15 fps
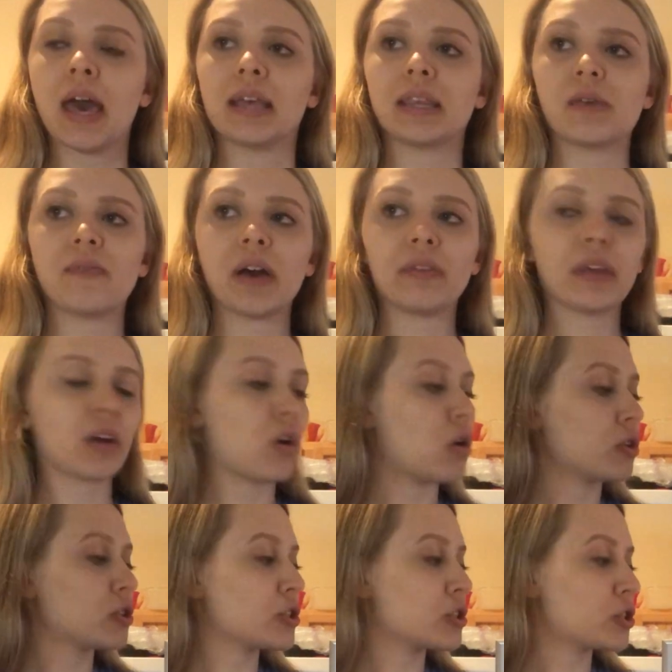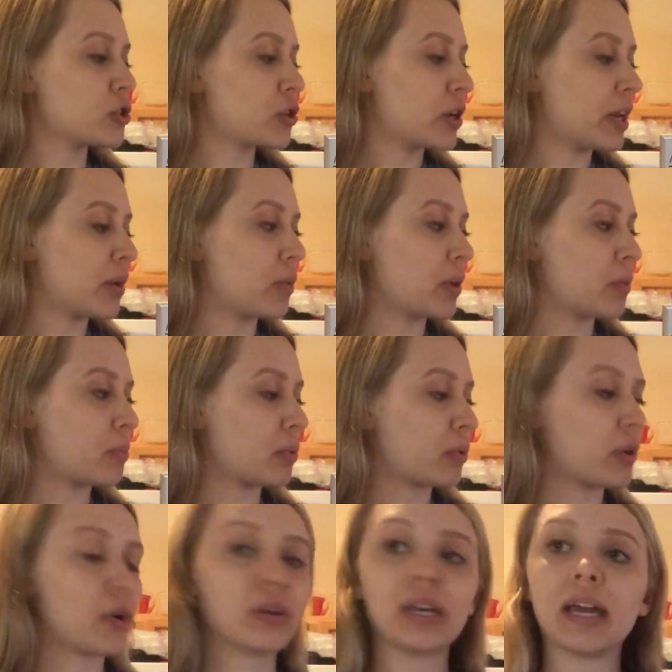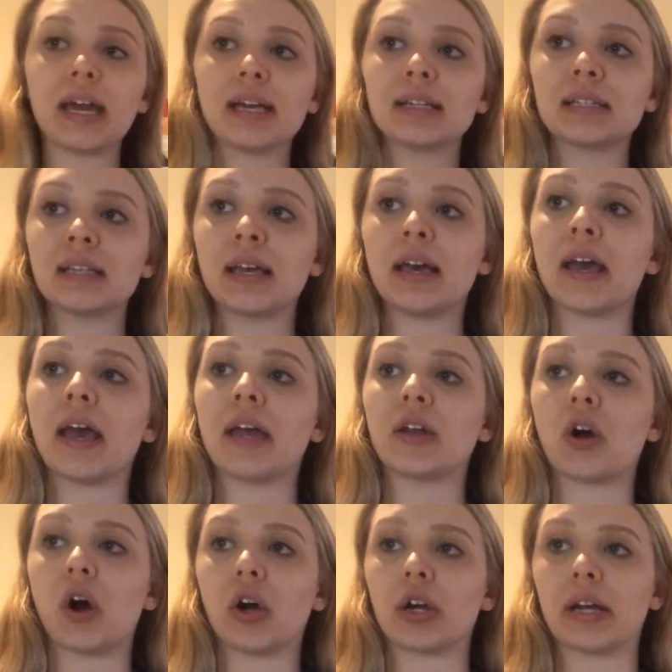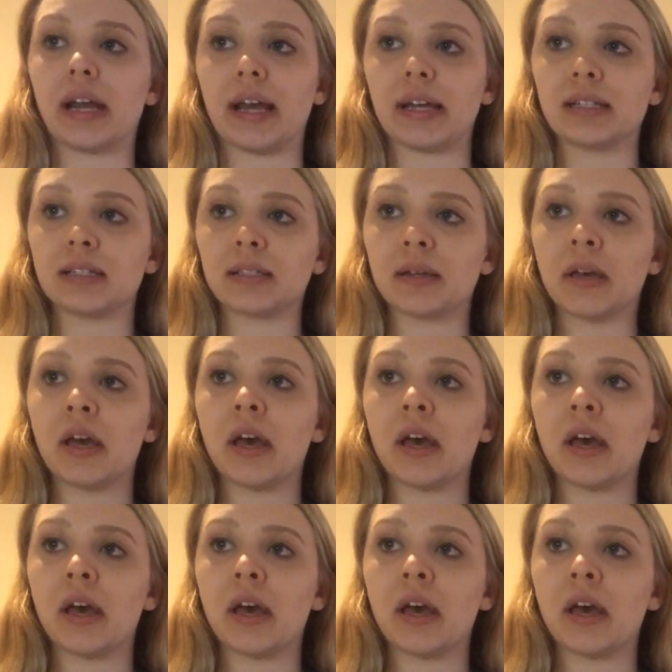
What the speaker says: They found that cultures treated with protease and RNase